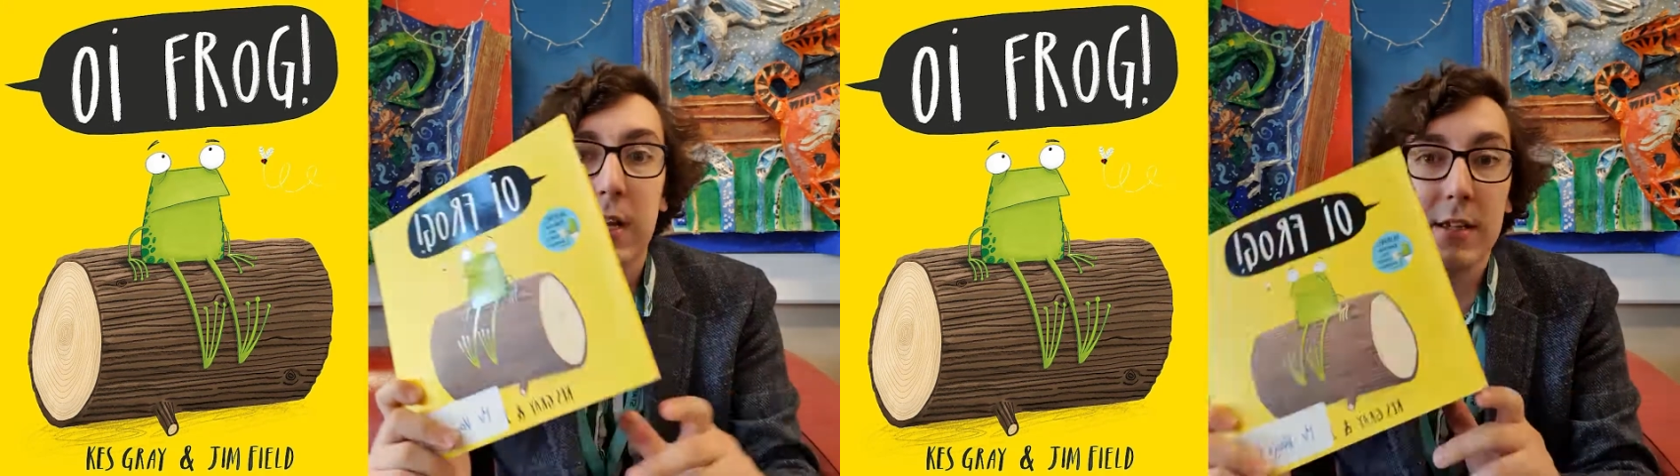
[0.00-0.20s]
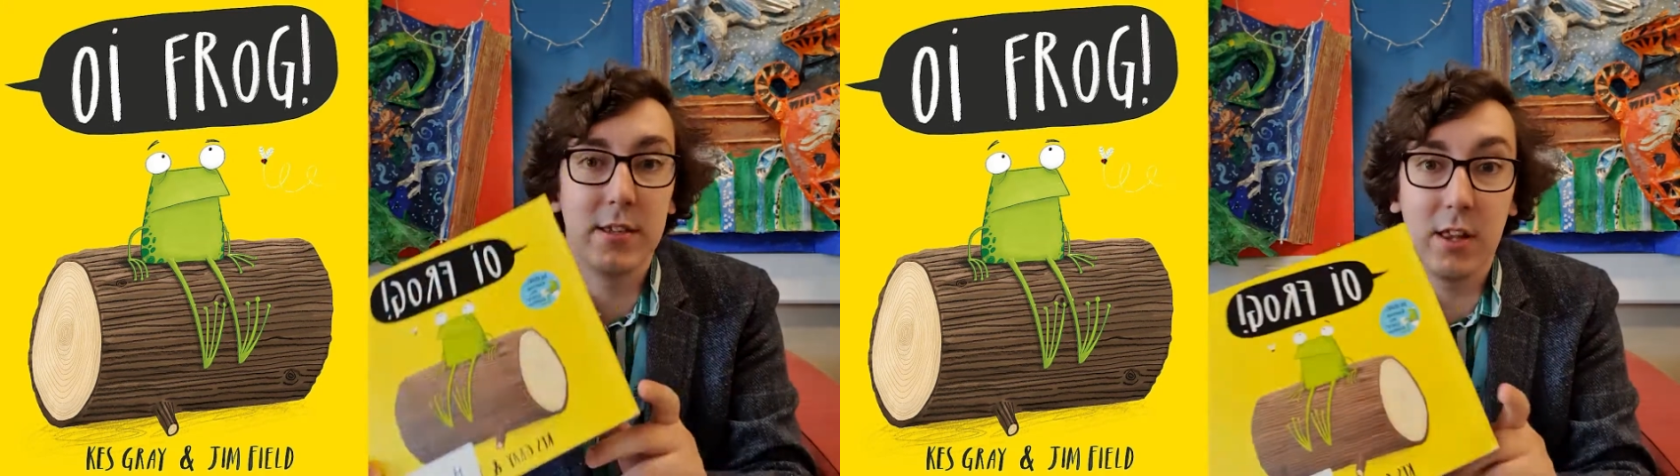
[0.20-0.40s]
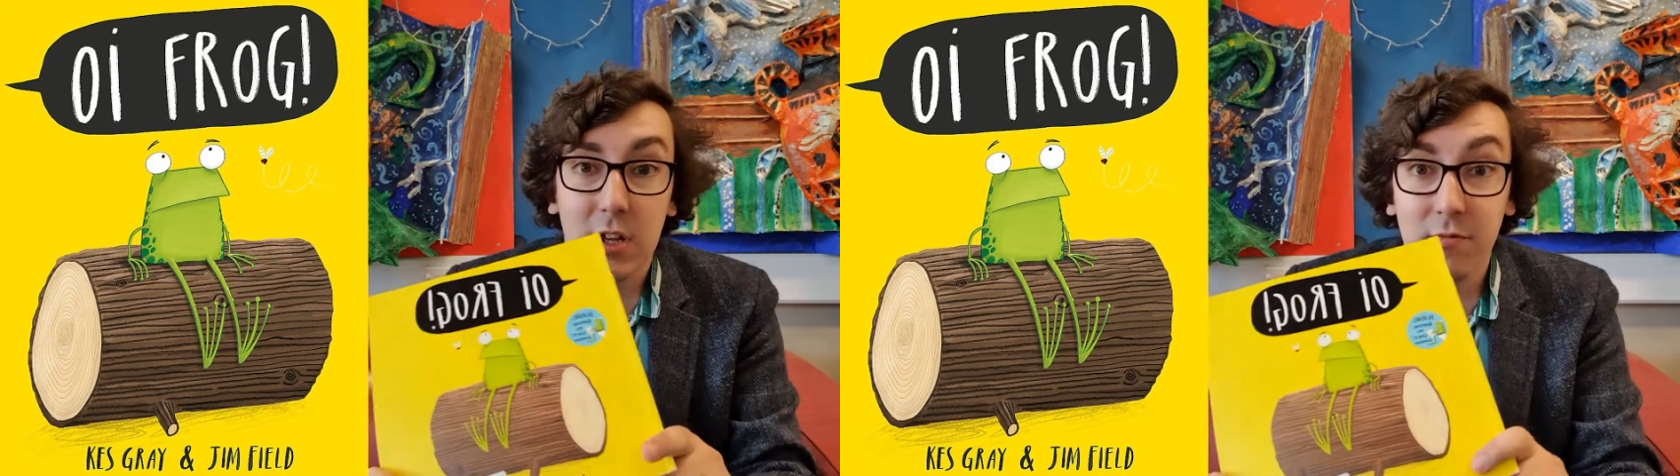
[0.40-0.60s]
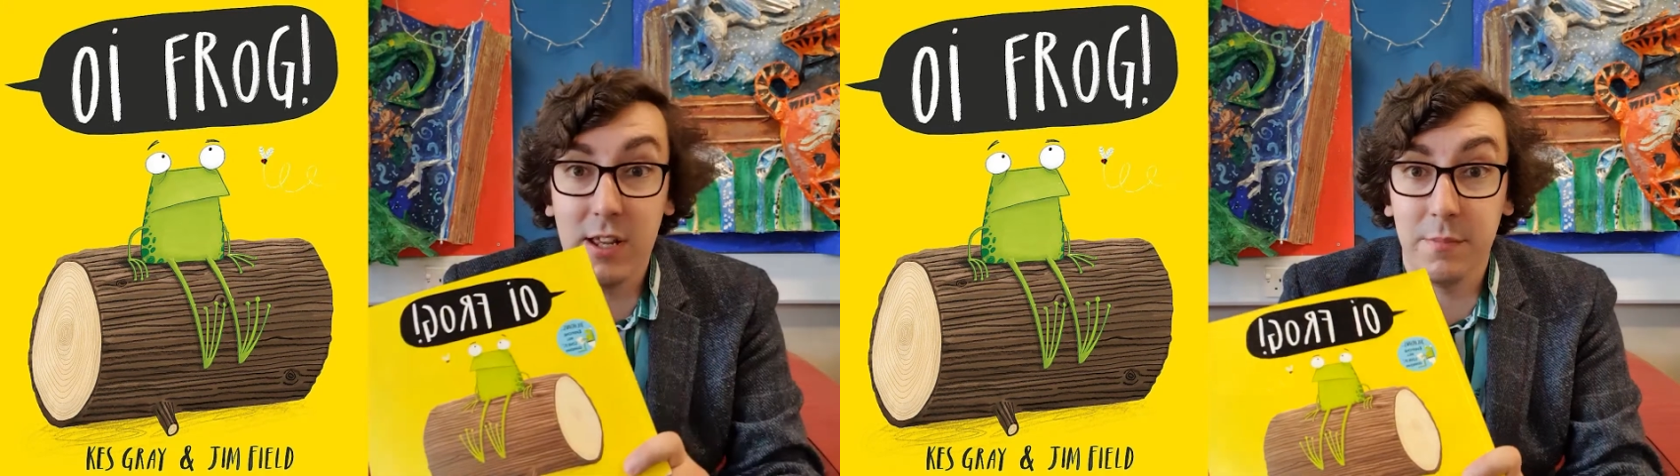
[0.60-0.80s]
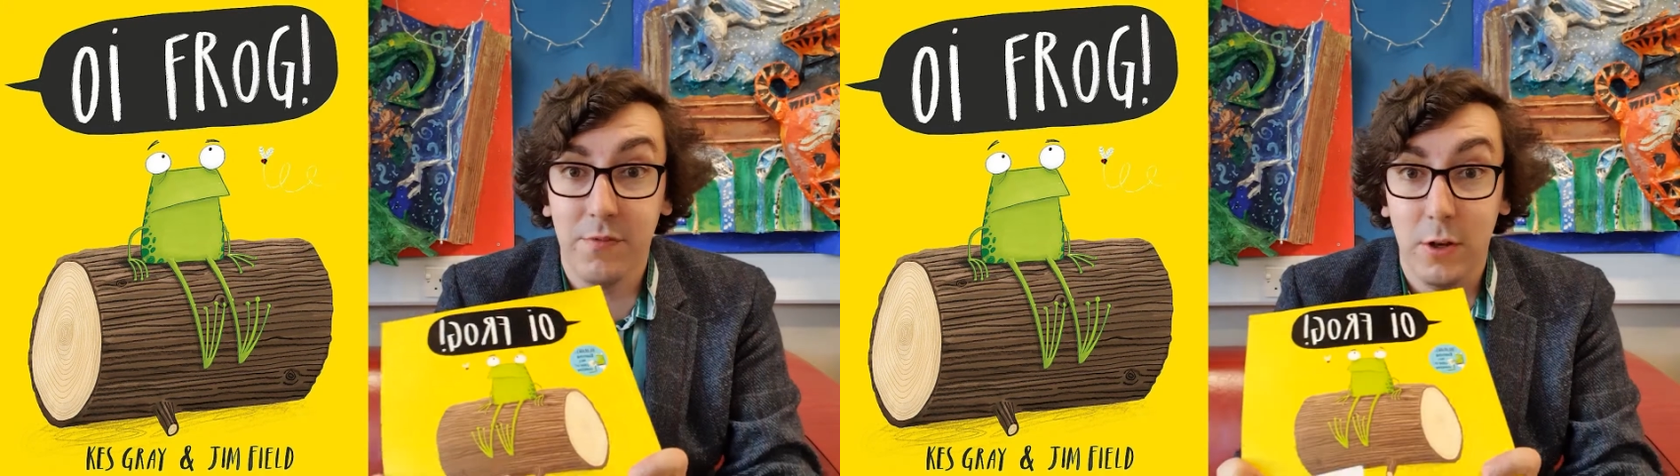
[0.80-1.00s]
so that I can
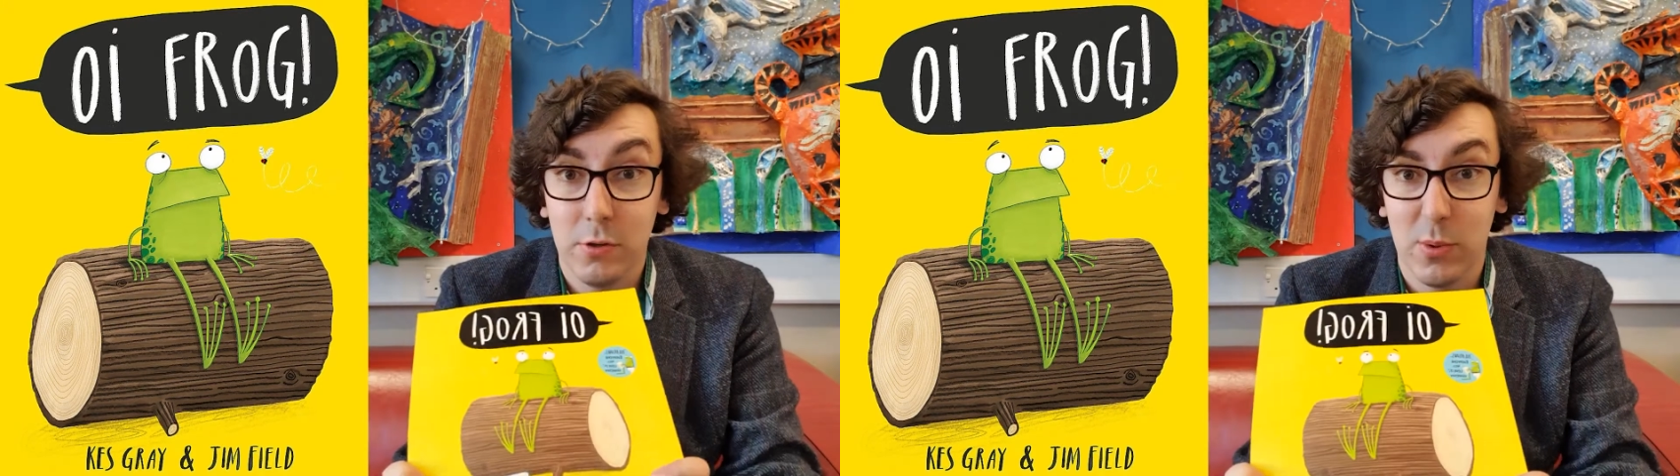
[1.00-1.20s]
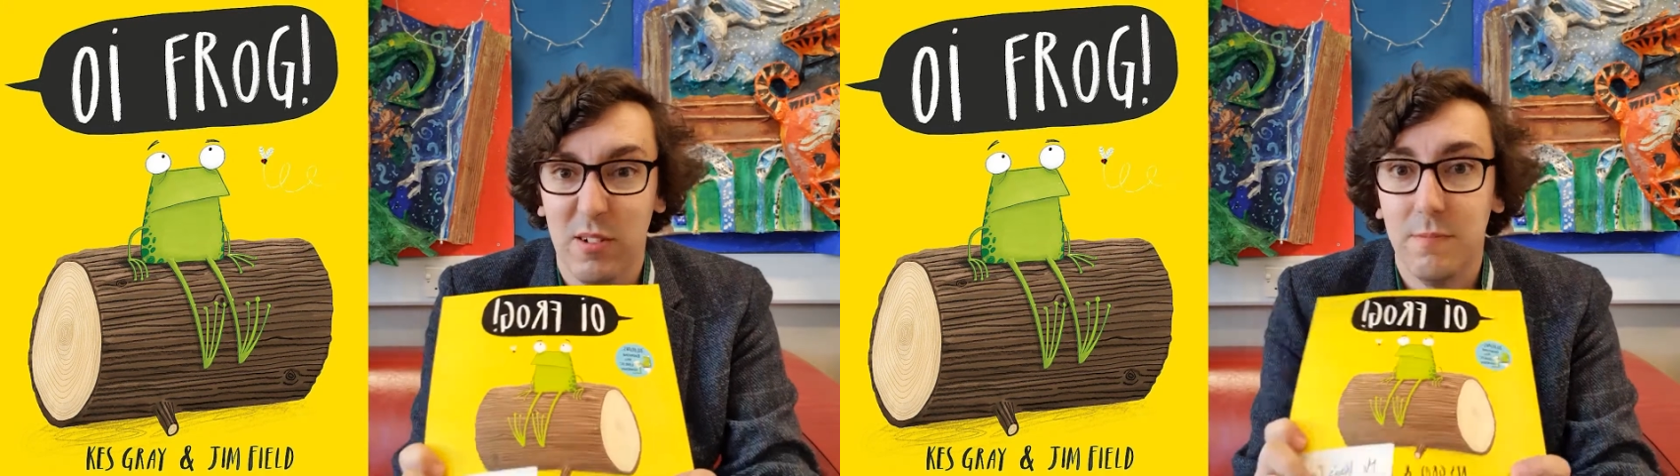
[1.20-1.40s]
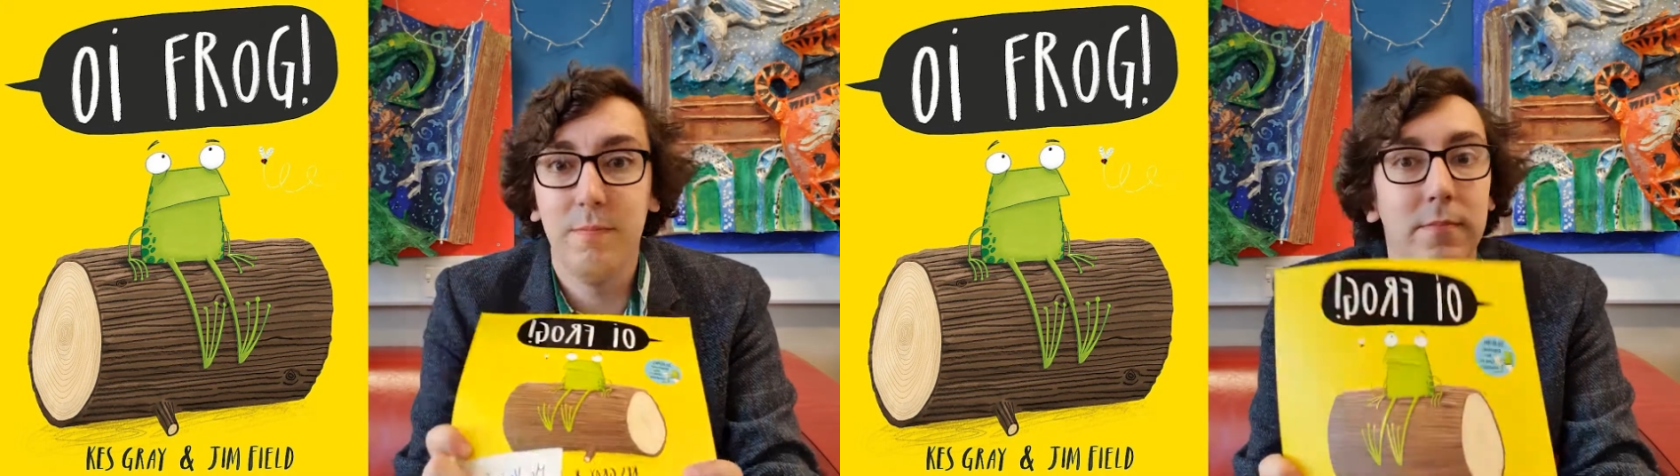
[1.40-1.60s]
read them for you as well.